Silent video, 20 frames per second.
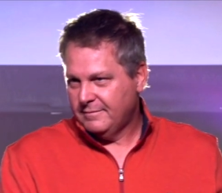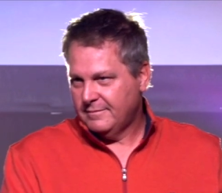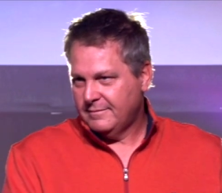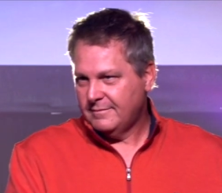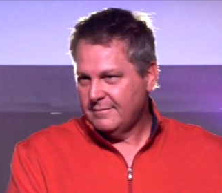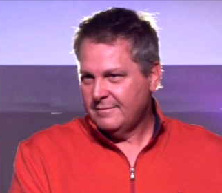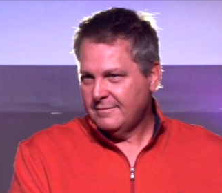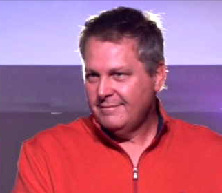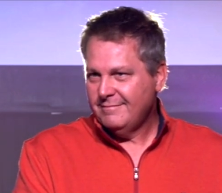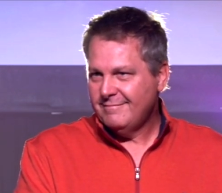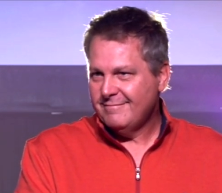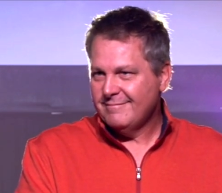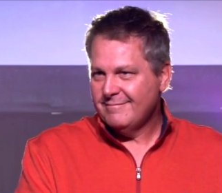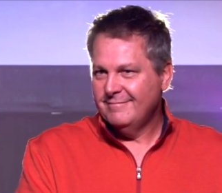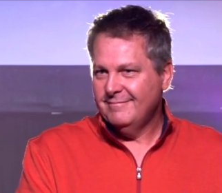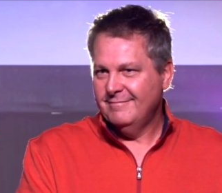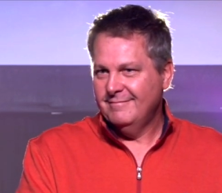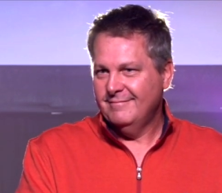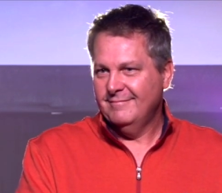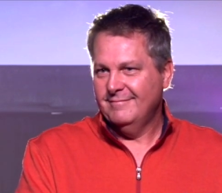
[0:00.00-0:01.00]

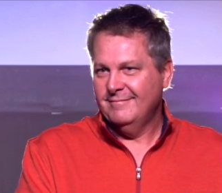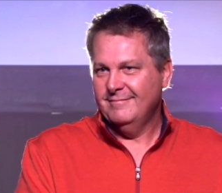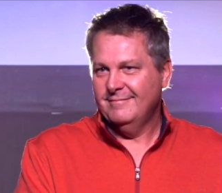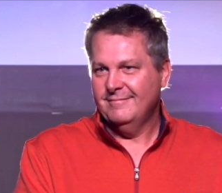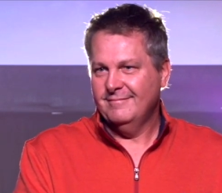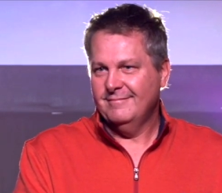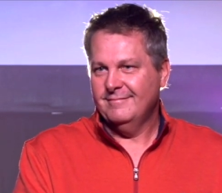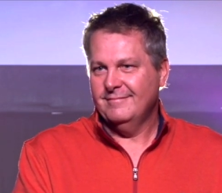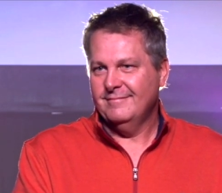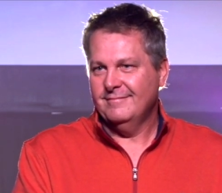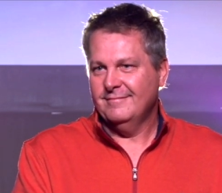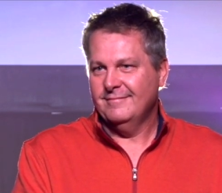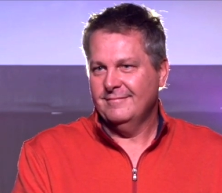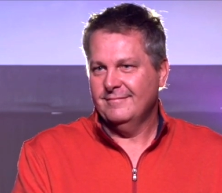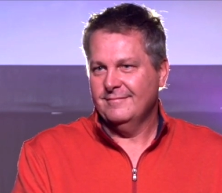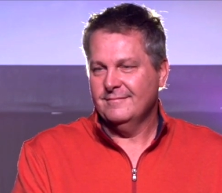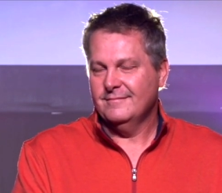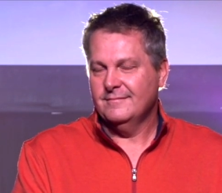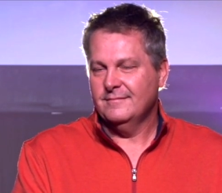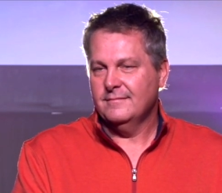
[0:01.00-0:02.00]

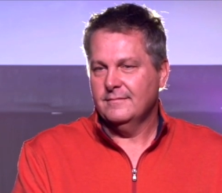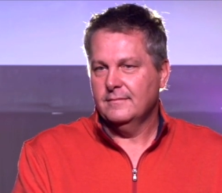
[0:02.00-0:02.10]
(no one is talking)